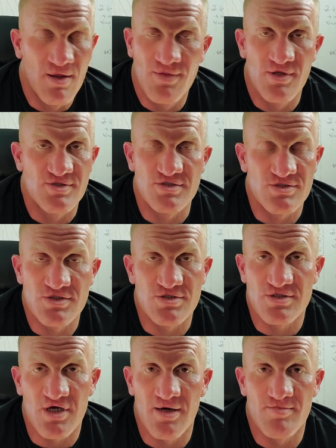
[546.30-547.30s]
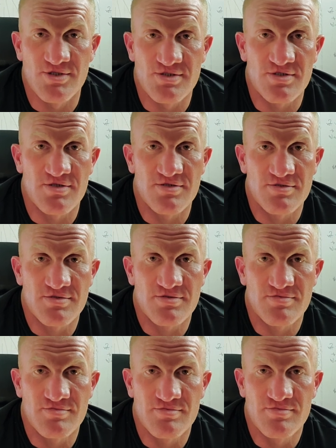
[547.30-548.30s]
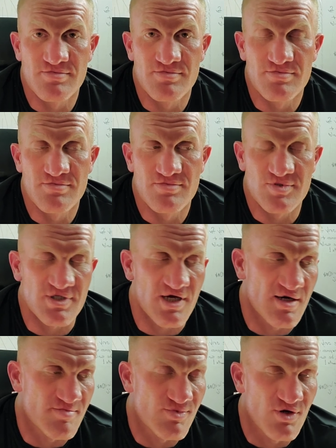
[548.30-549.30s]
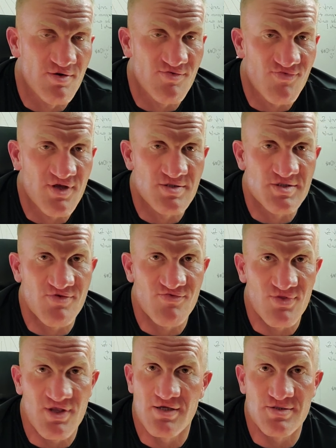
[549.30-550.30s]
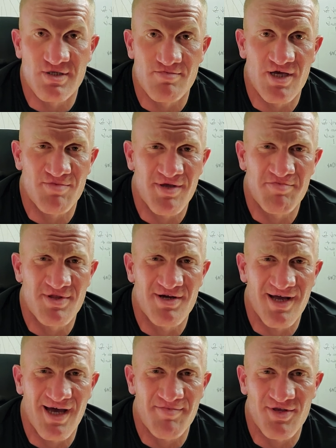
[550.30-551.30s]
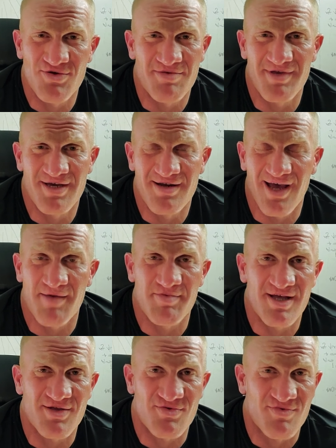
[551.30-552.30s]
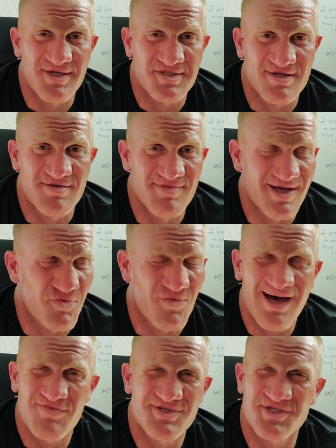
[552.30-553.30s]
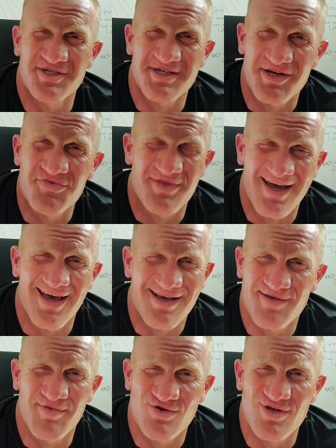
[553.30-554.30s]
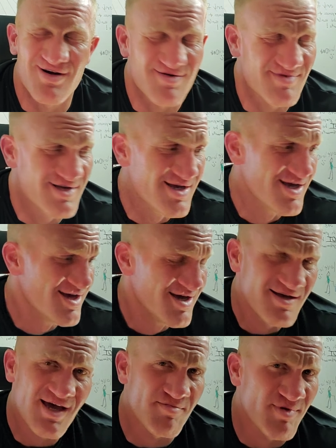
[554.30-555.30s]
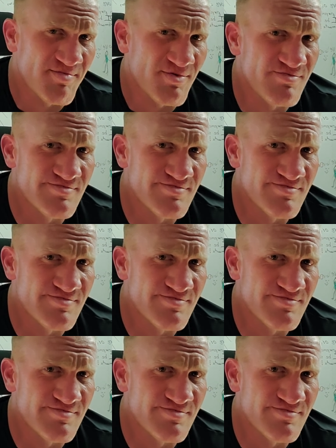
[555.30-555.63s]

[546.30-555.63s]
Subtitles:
This is just common sense. Stop throwing fits over things that make people unhappy. You can be unhappy like the rest of them. Like, why would you do that? Come on, y'all. Gay people.